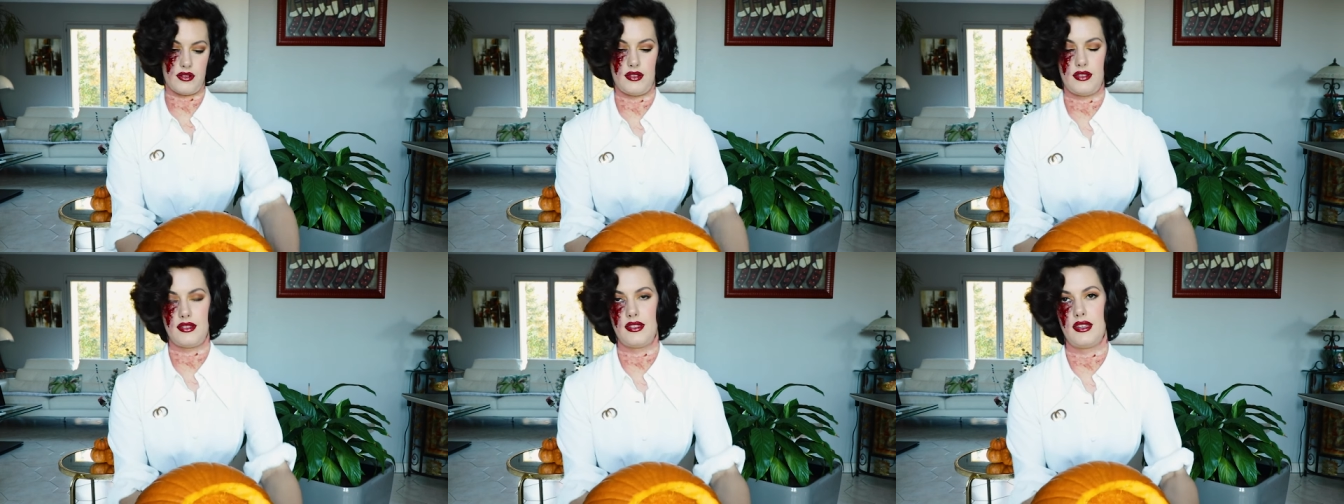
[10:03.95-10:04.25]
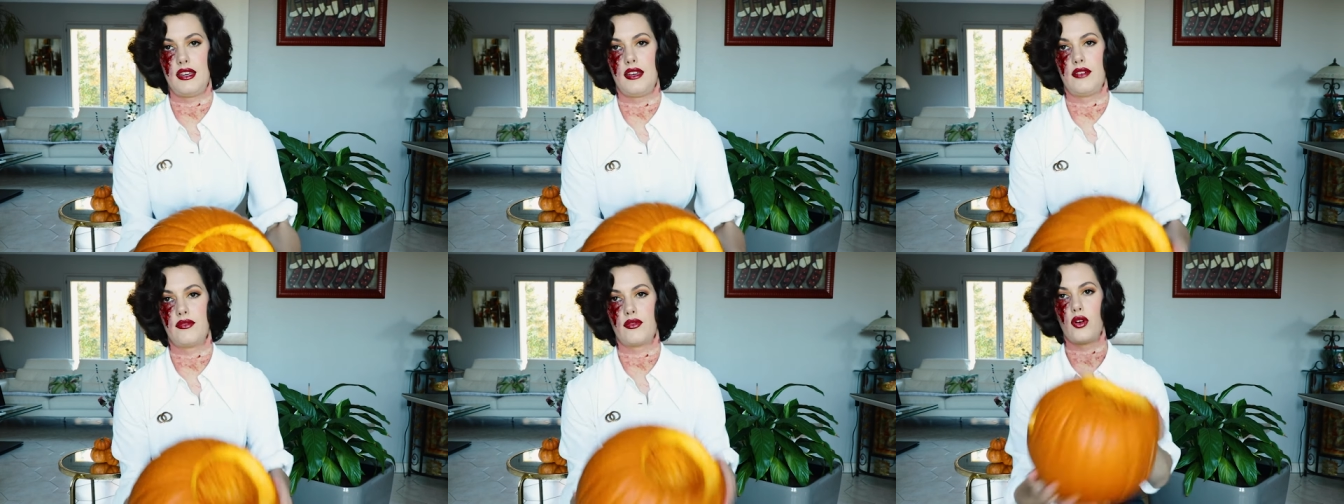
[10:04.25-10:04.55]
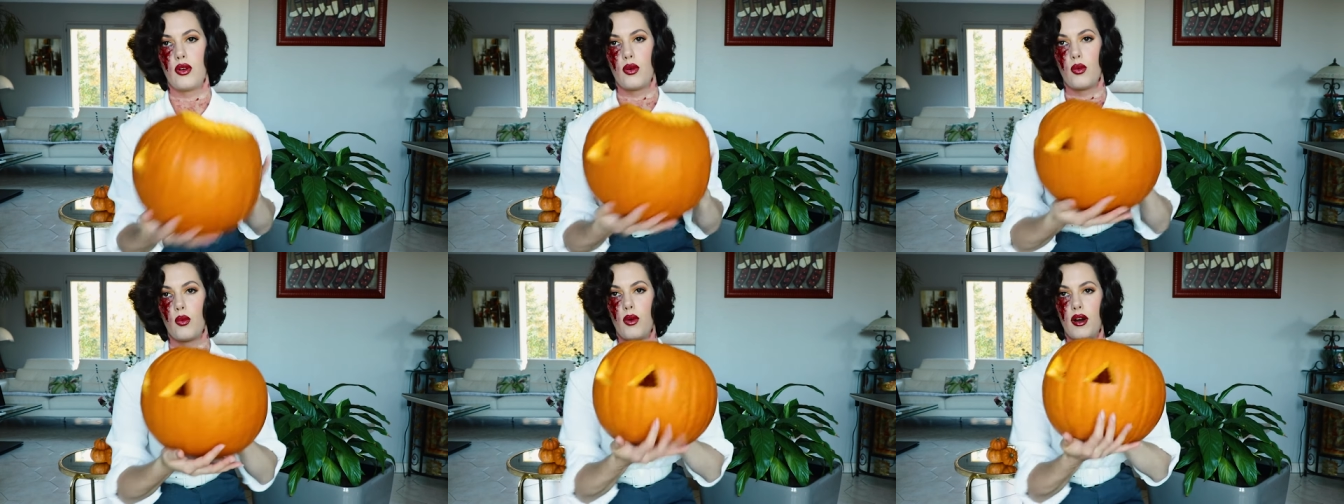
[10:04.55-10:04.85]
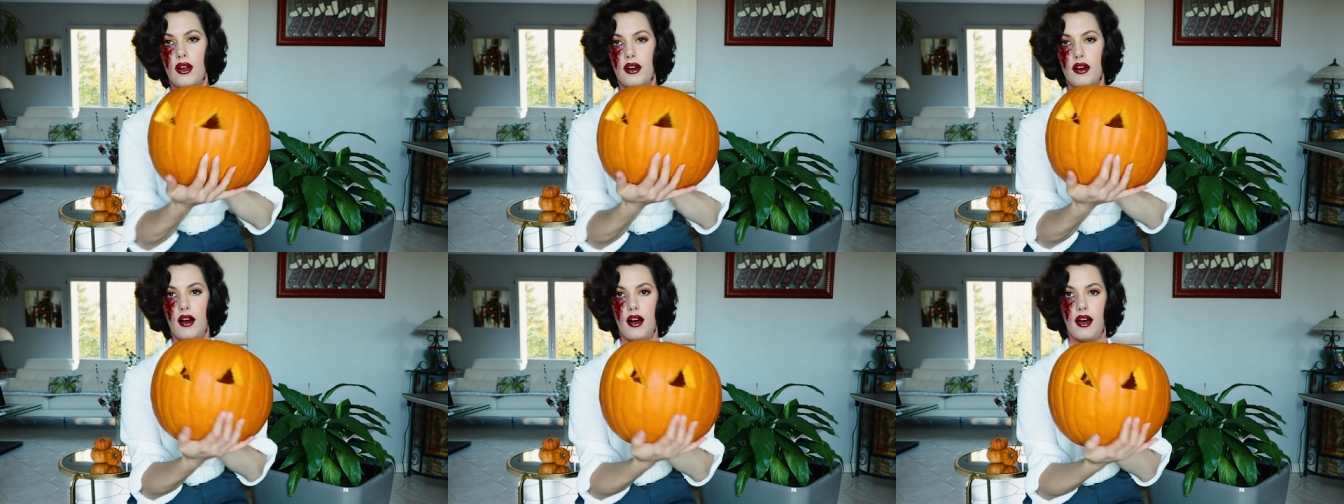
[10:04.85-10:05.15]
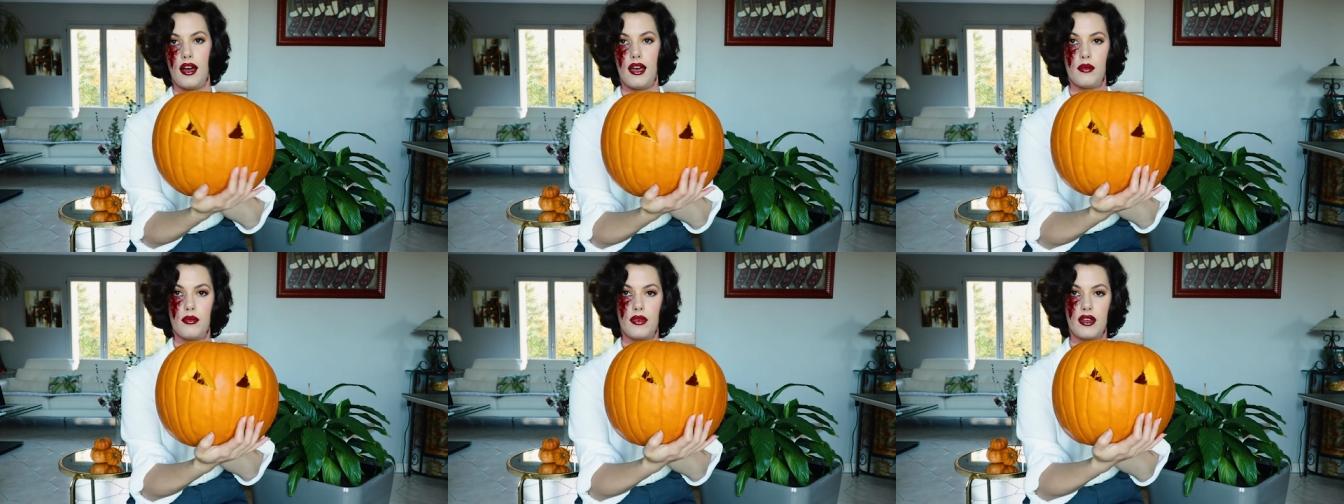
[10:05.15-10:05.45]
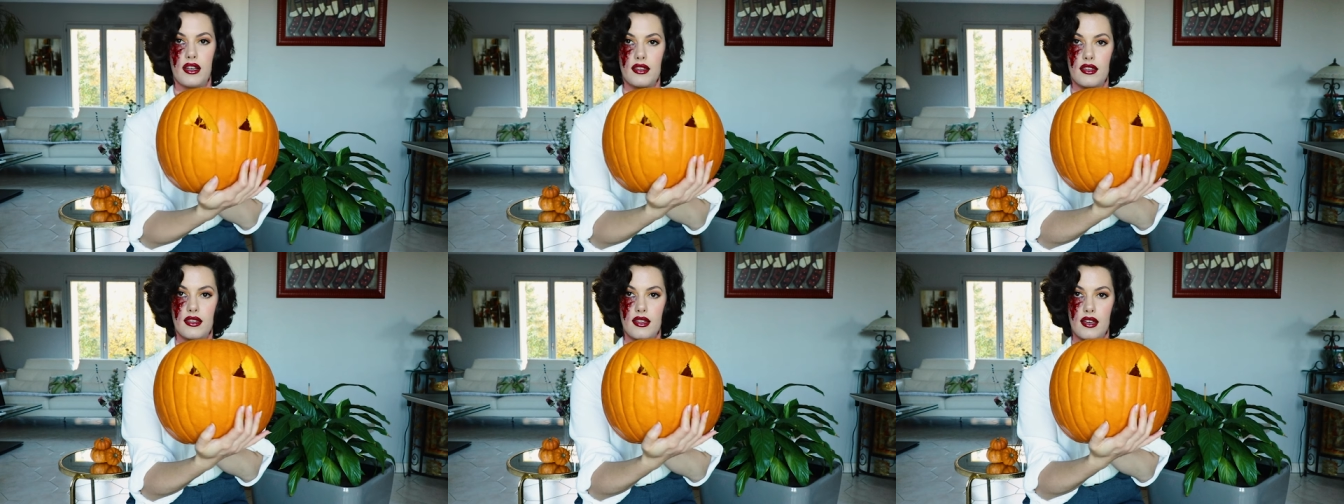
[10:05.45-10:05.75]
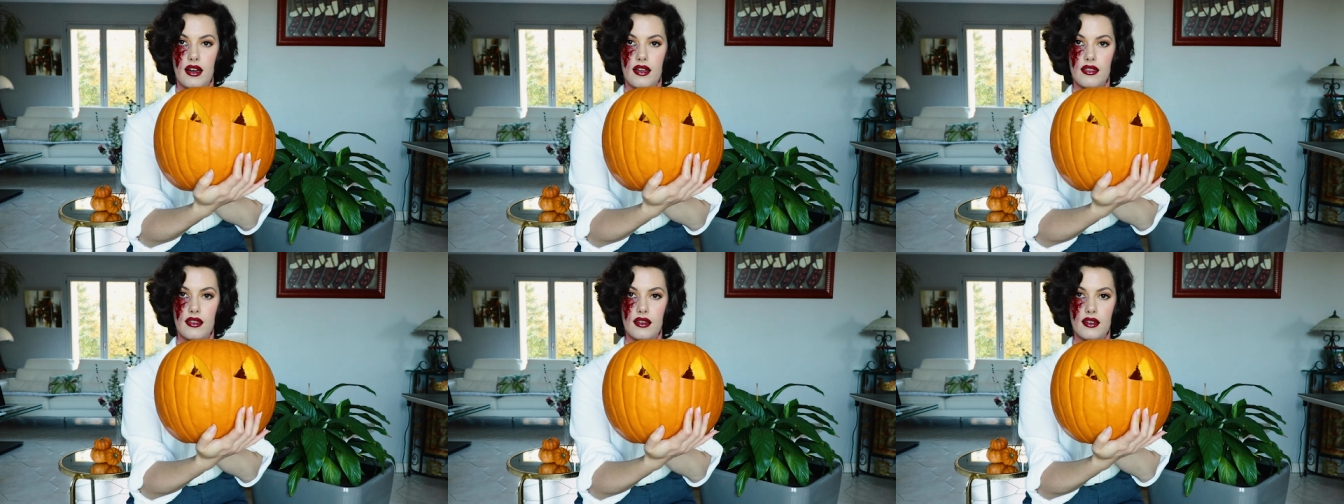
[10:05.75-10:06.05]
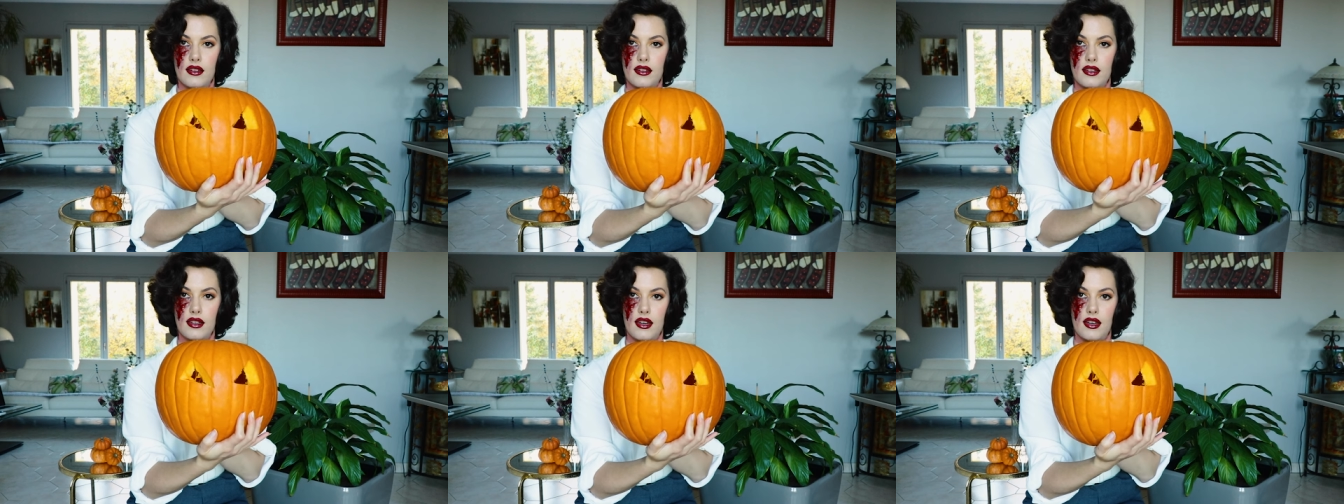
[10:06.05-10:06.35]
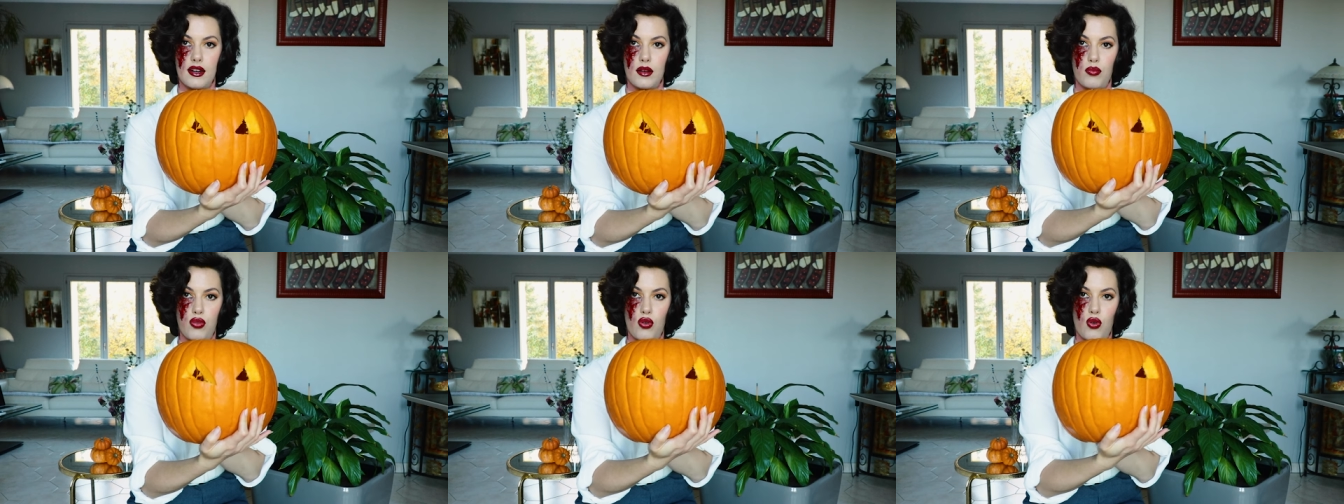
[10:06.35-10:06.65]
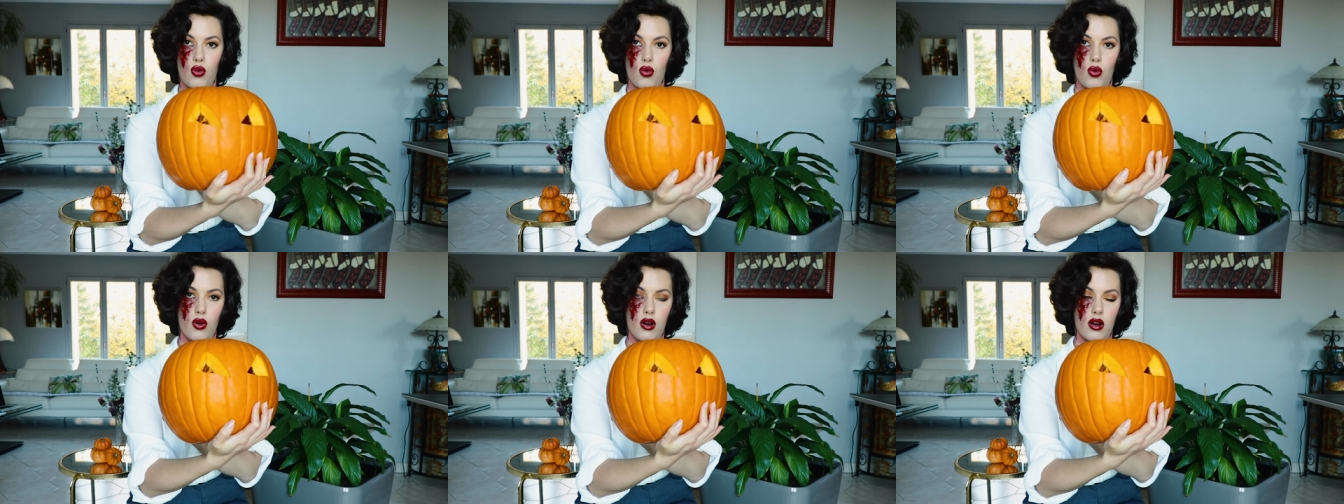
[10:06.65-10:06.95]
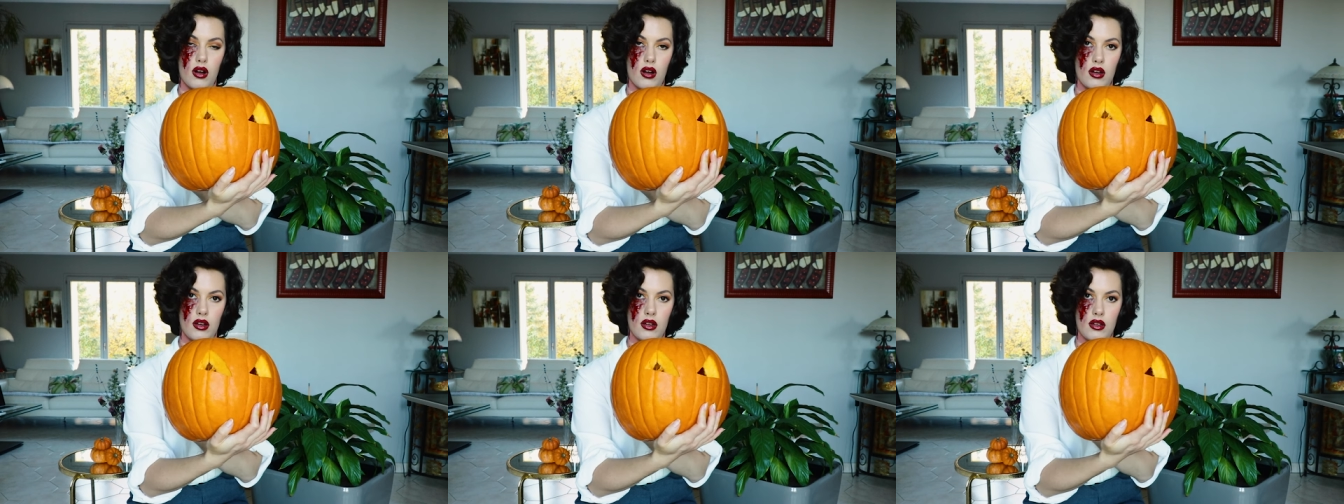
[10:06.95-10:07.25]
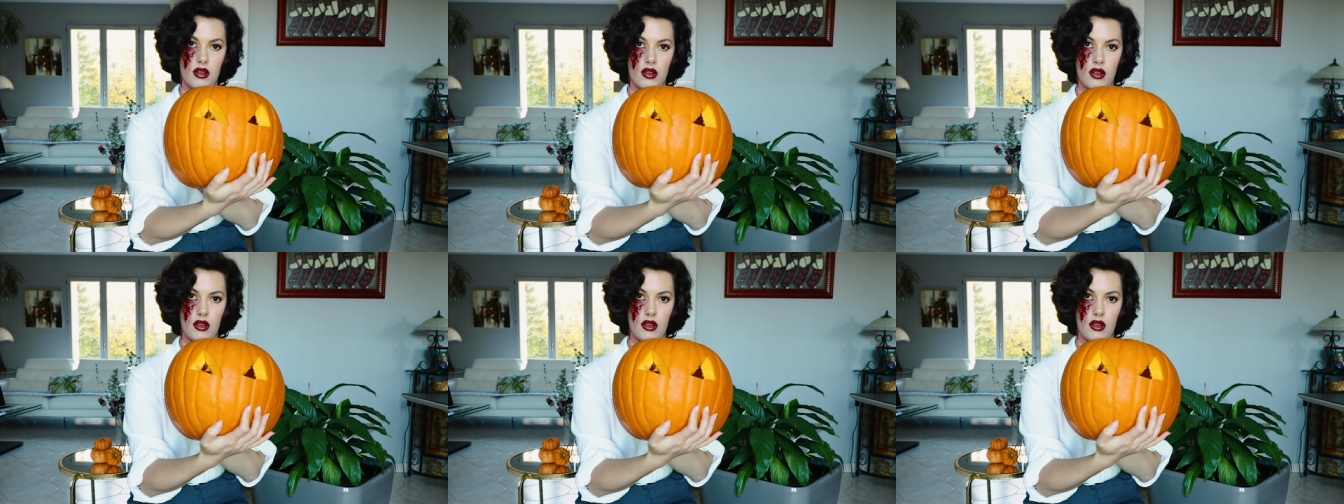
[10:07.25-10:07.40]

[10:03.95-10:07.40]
See, I've got one eye bigger than the other. He had a poor